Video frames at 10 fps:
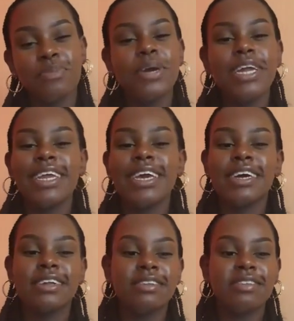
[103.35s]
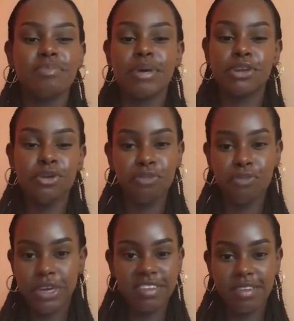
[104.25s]
opinions but no
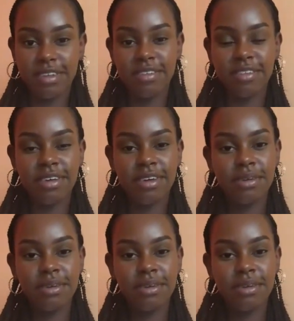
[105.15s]
voices.